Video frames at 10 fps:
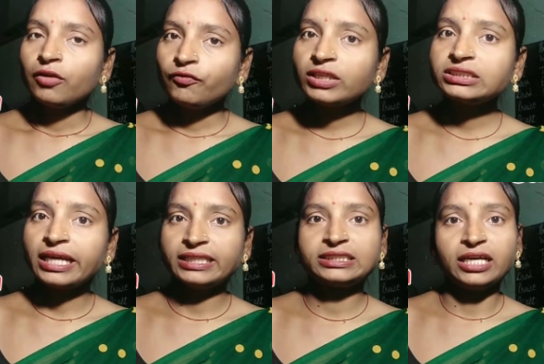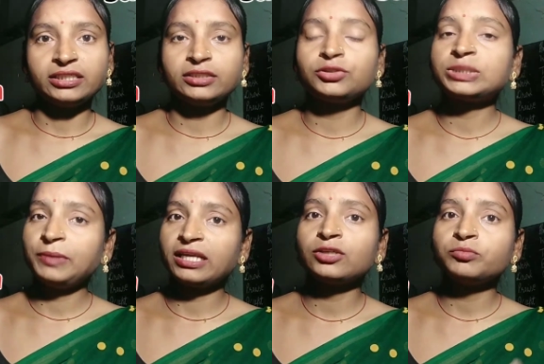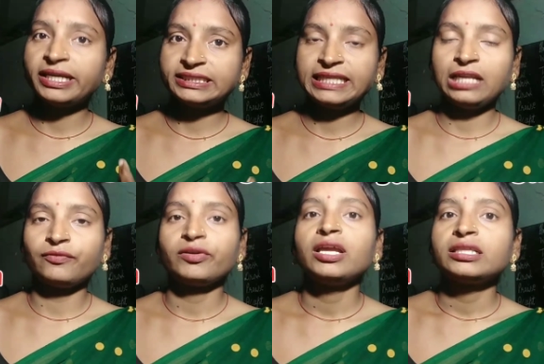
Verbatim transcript: First, I started to speaking to myself.